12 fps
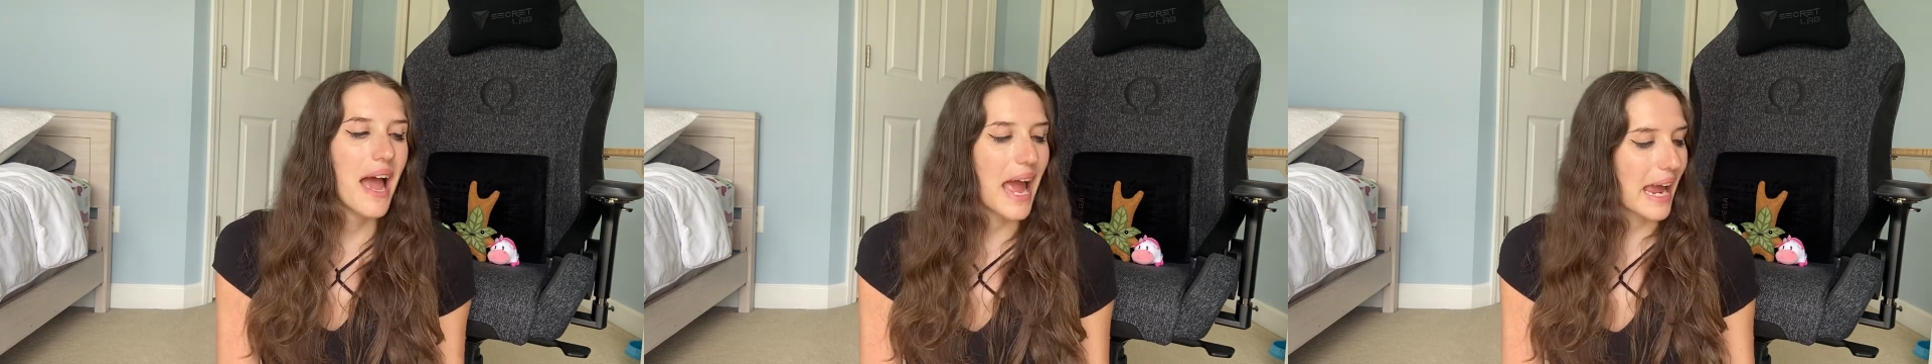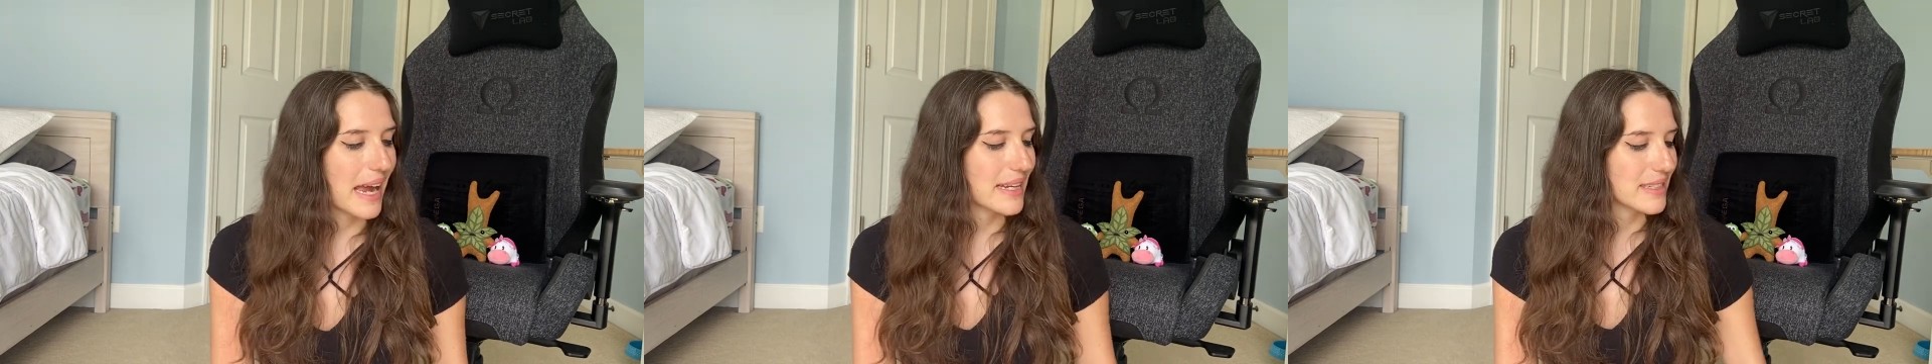
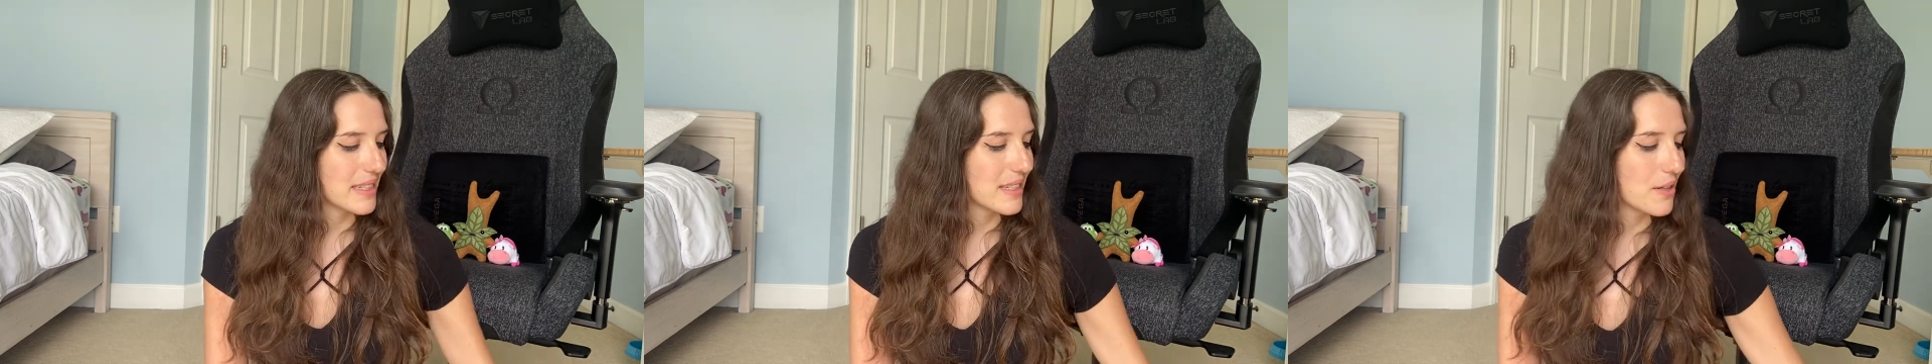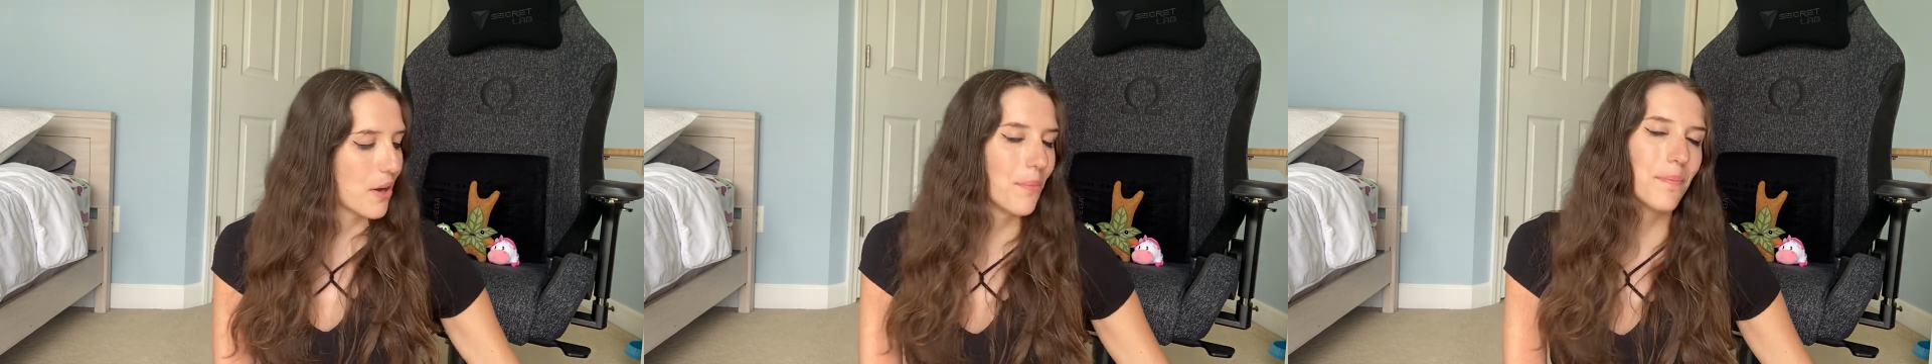And
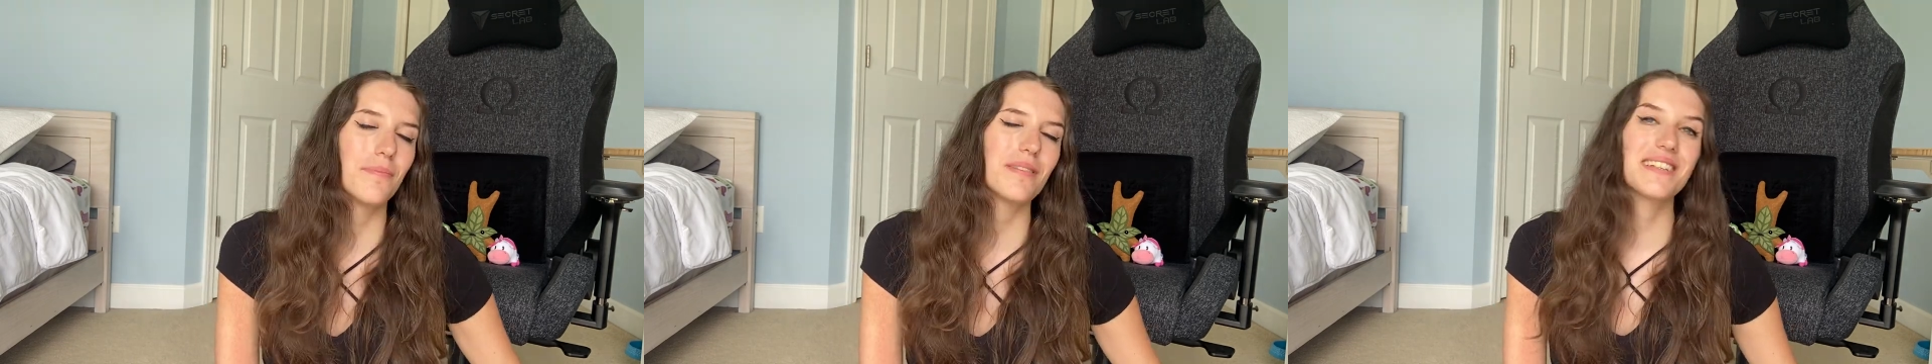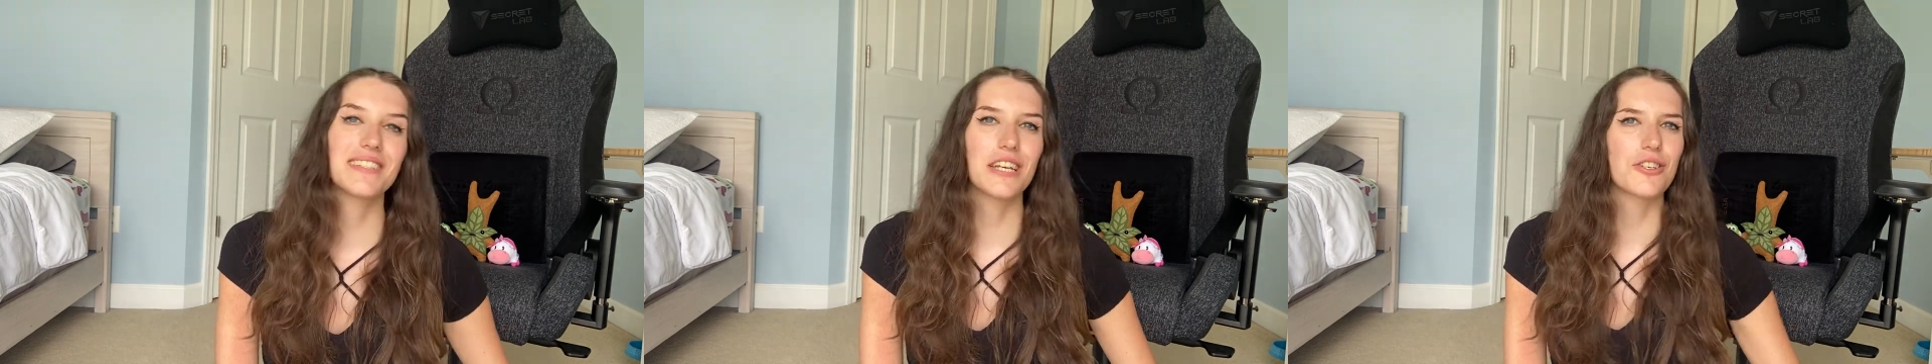you know,
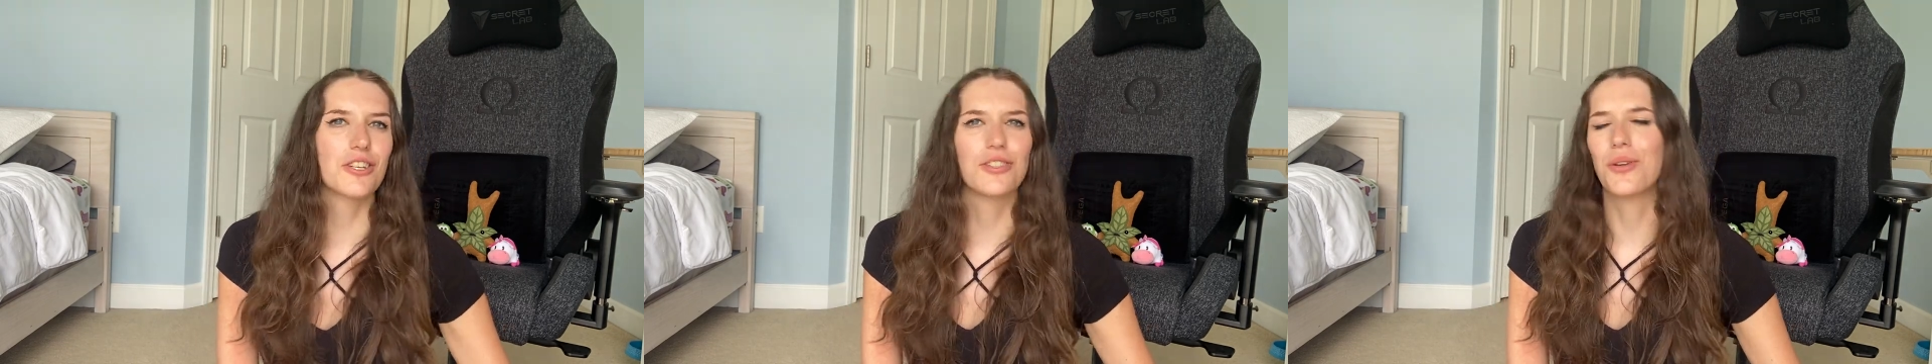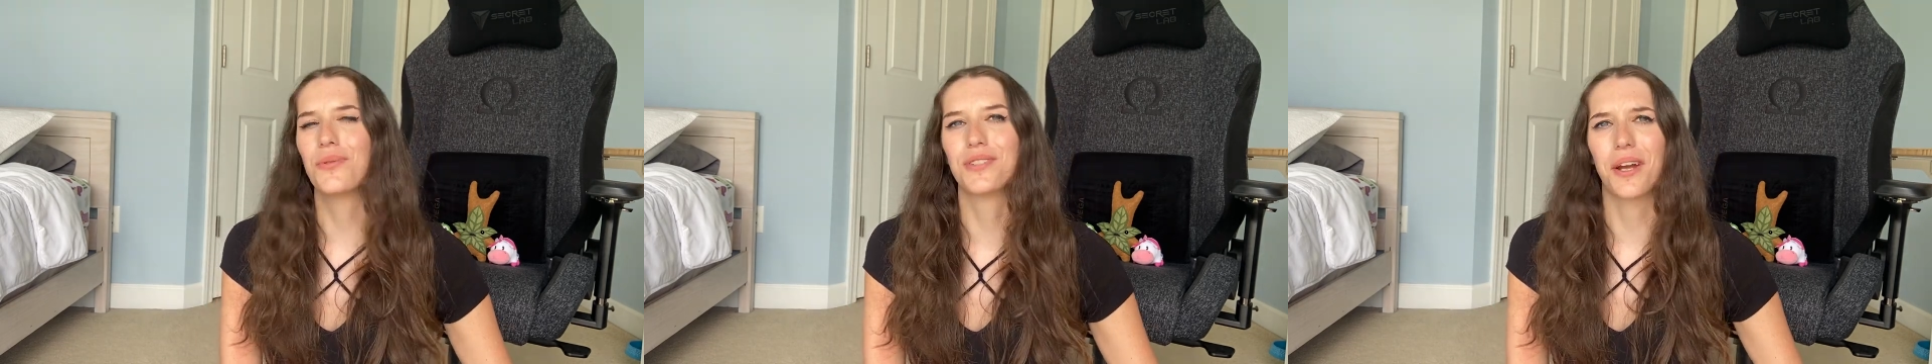PlayStation
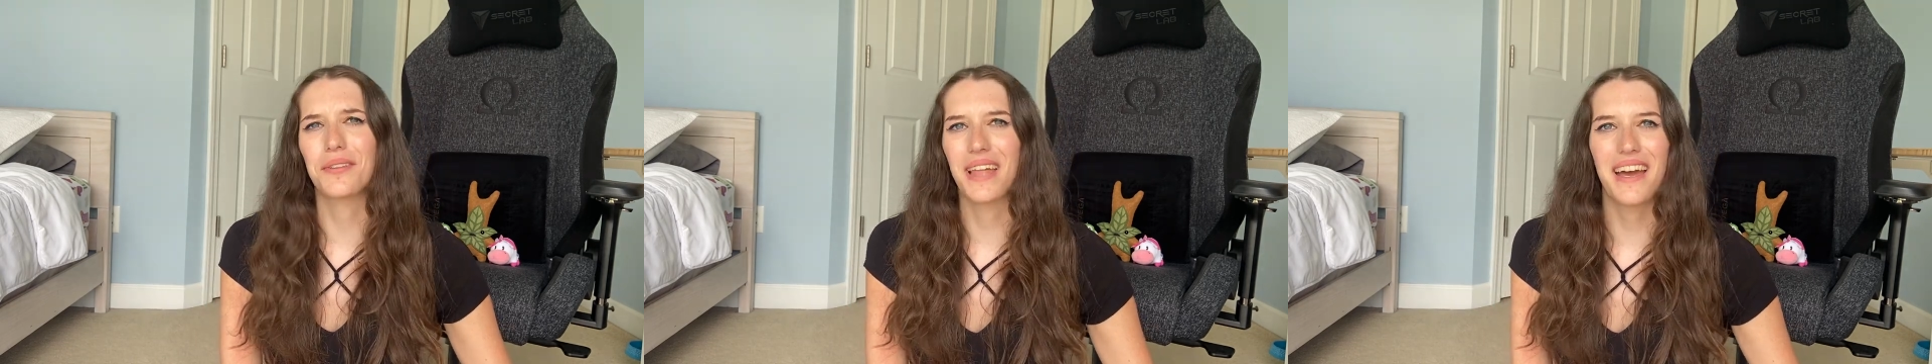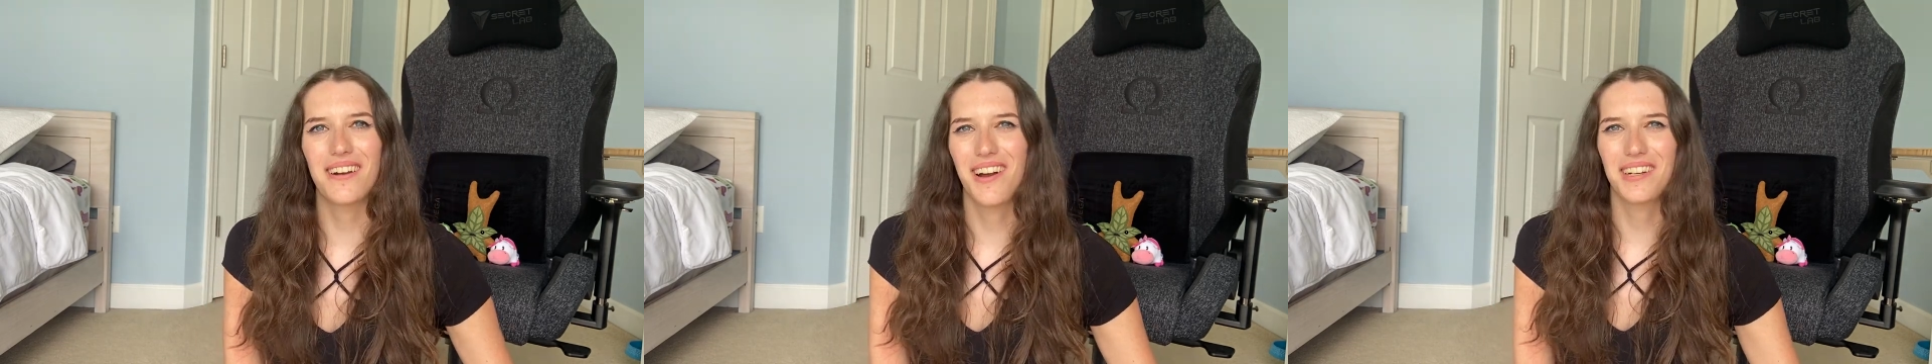2s aren't
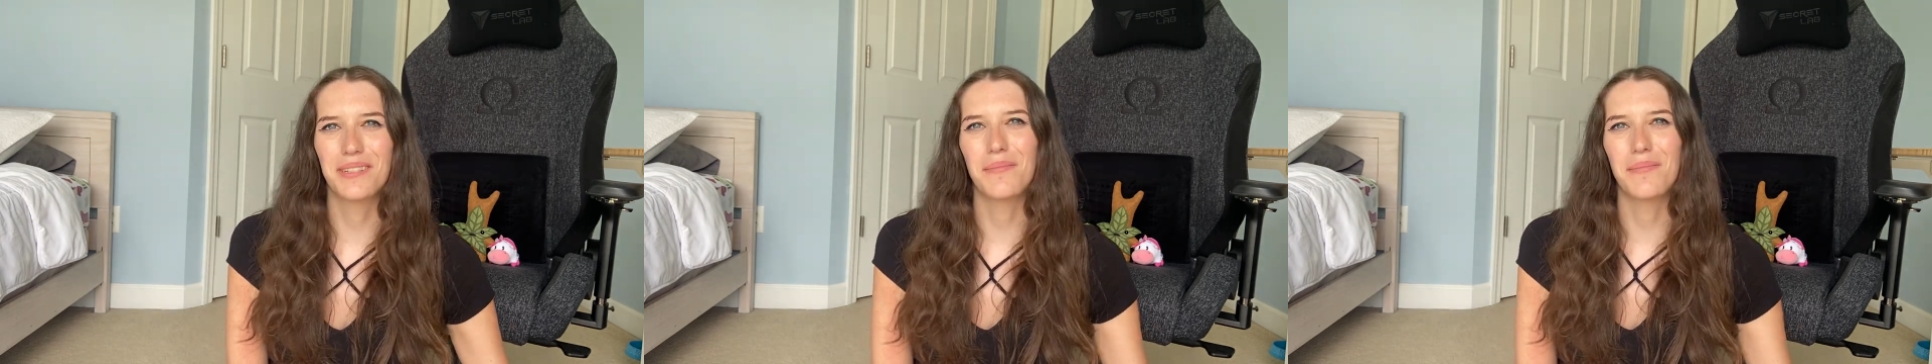that hard to